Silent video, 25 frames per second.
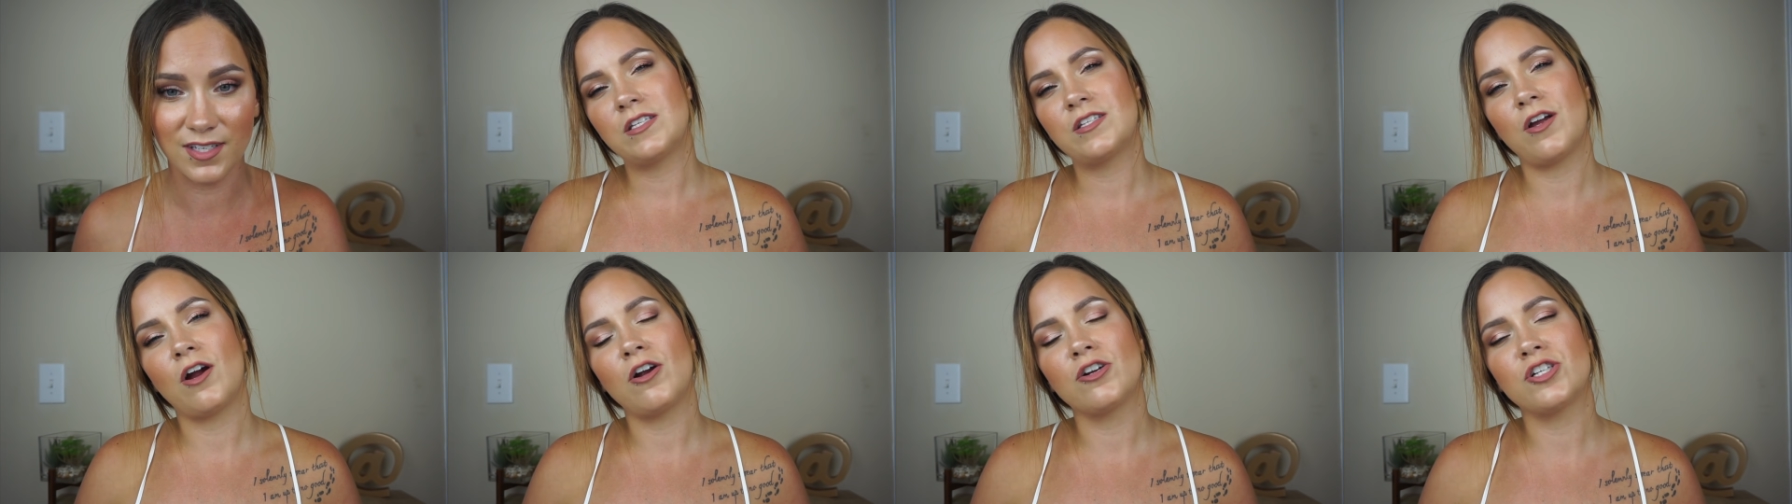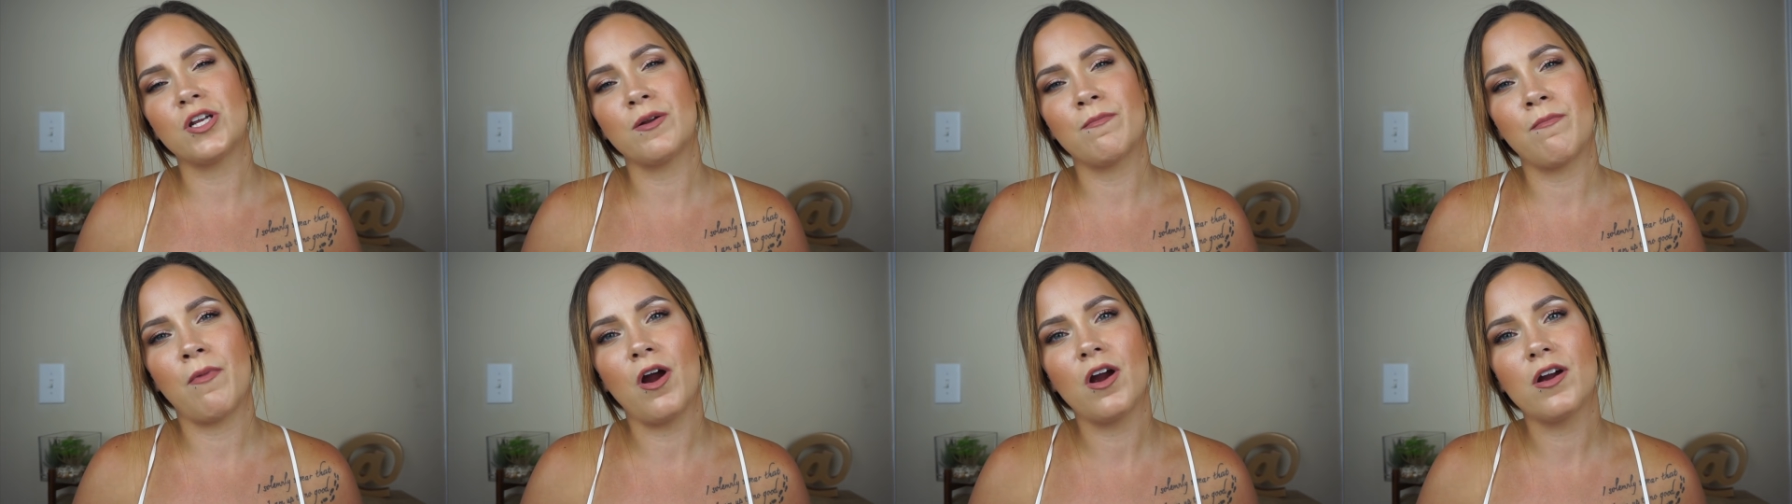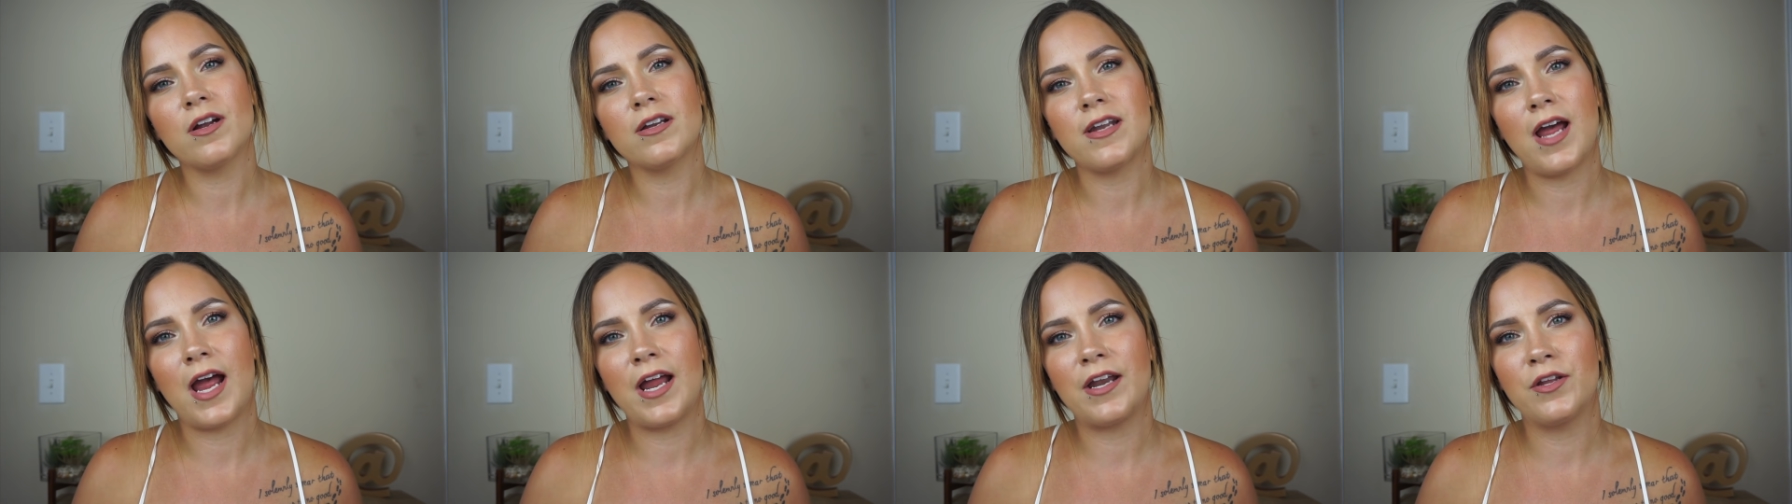Sergeant
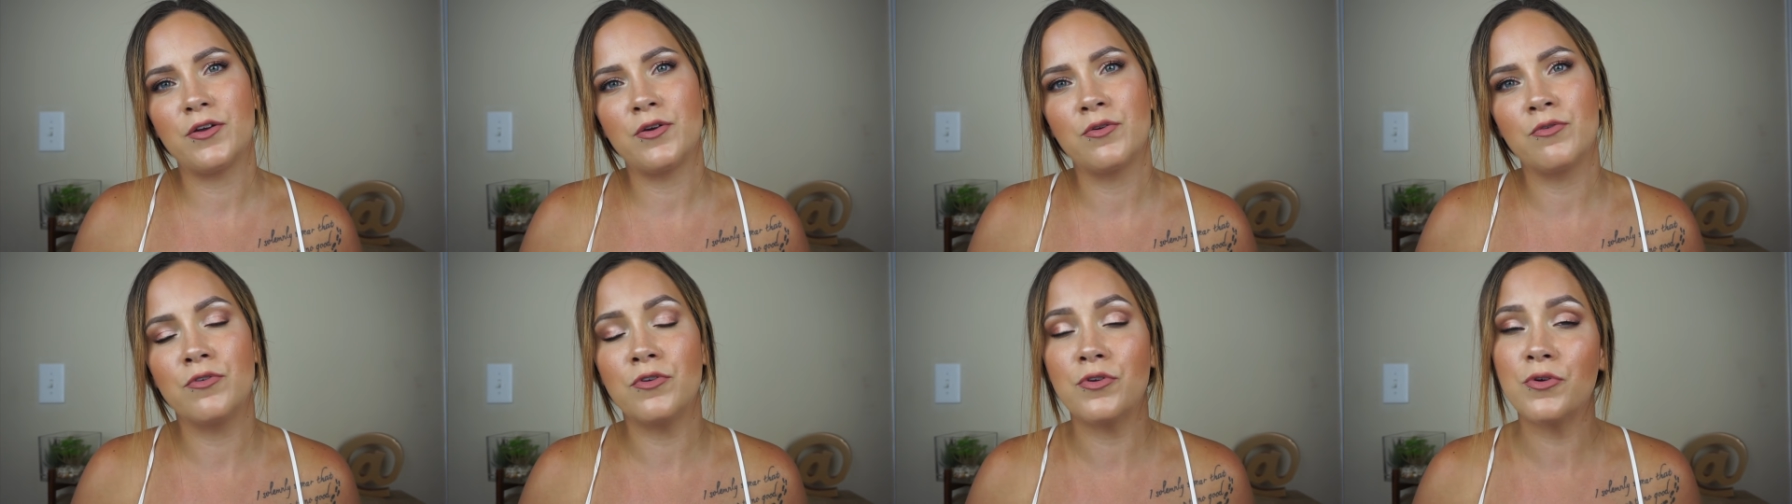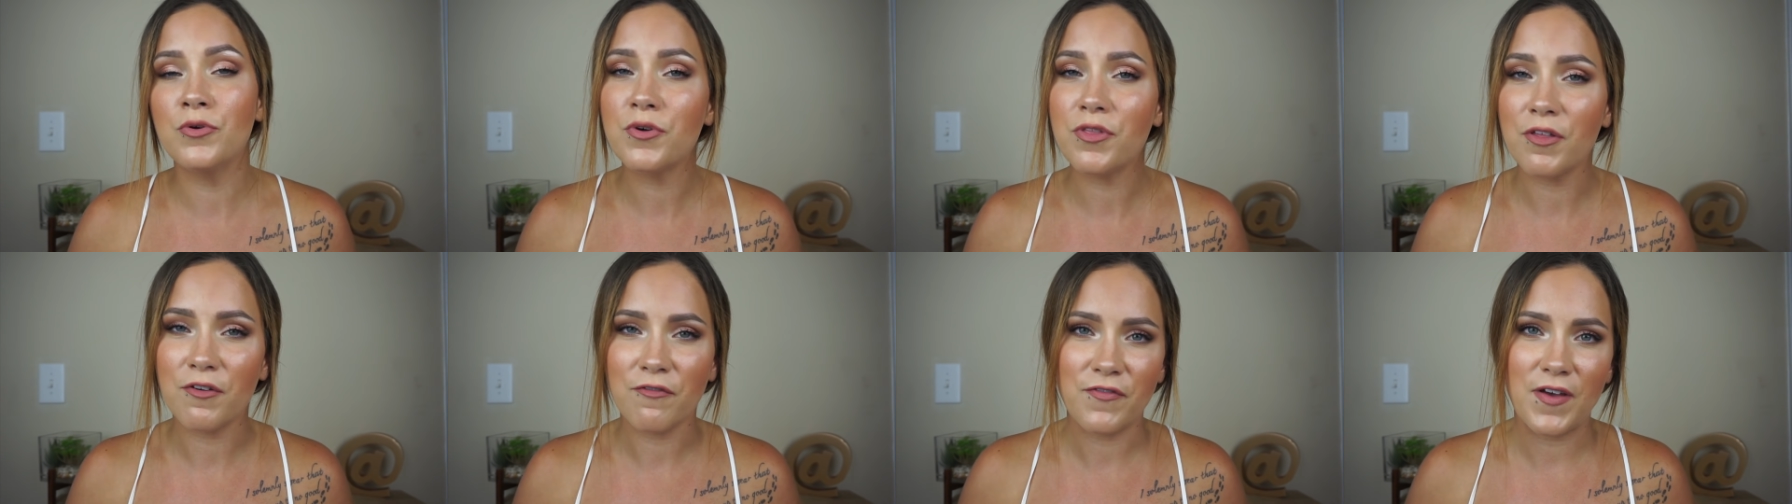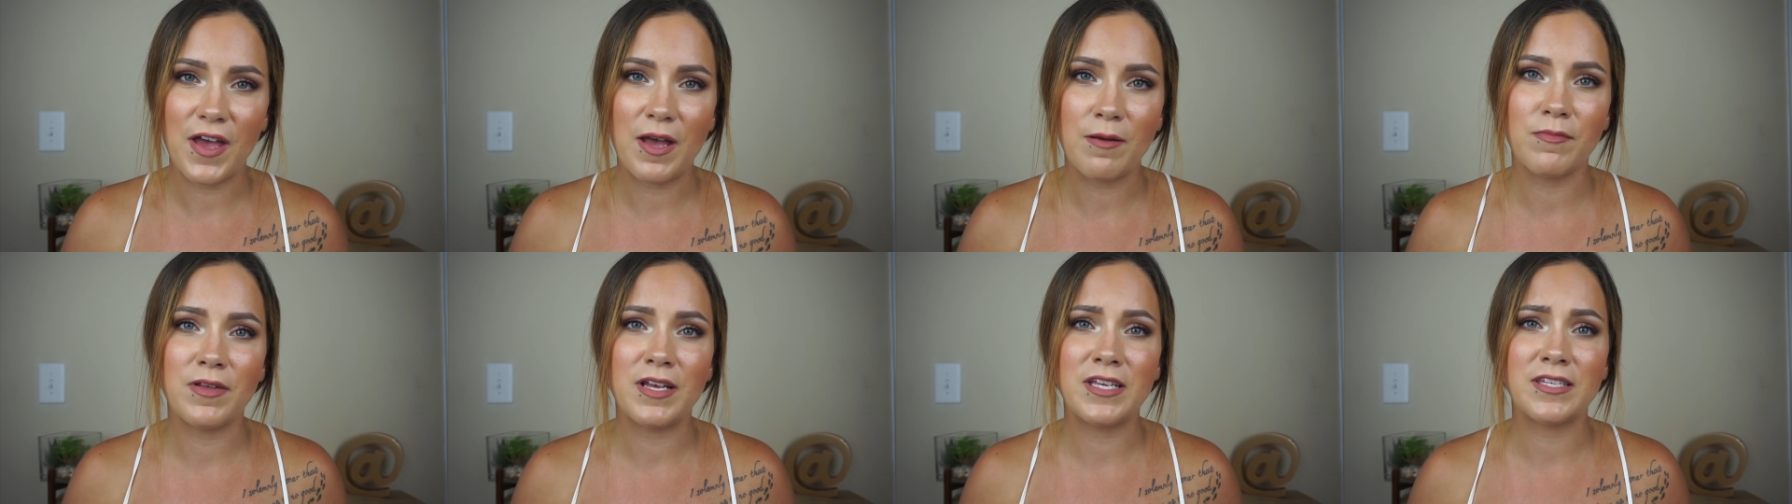Mark Knight, who knew the
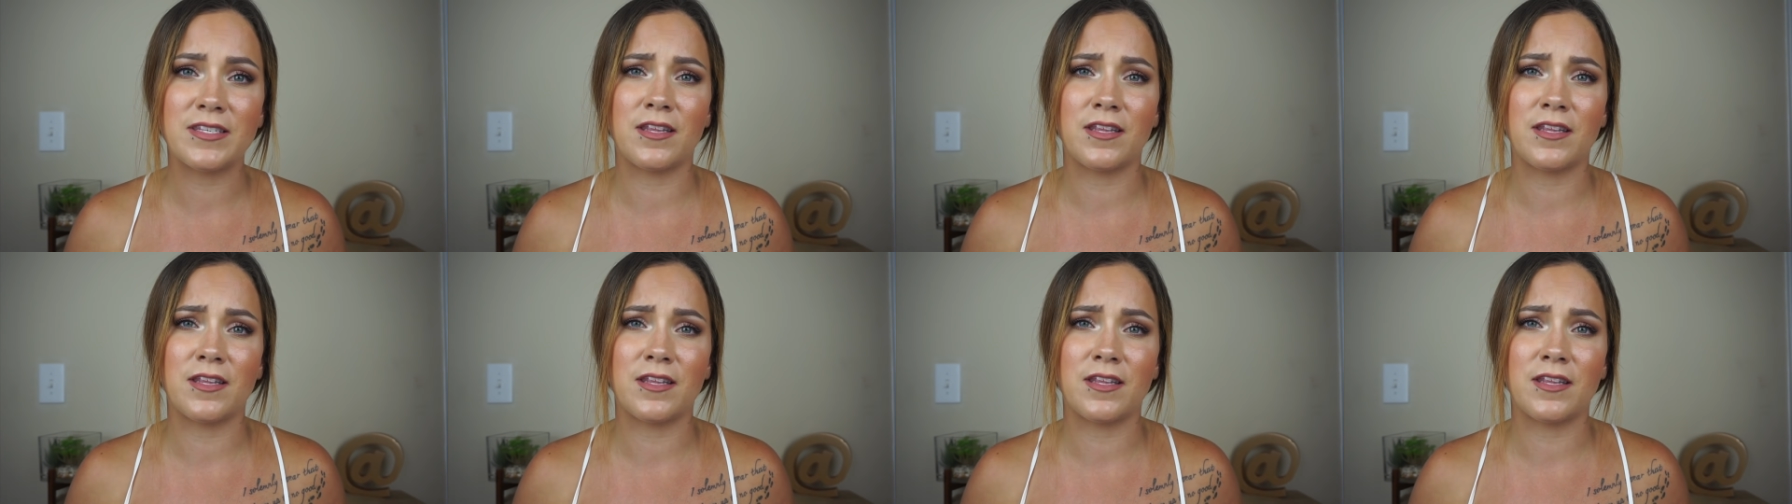family,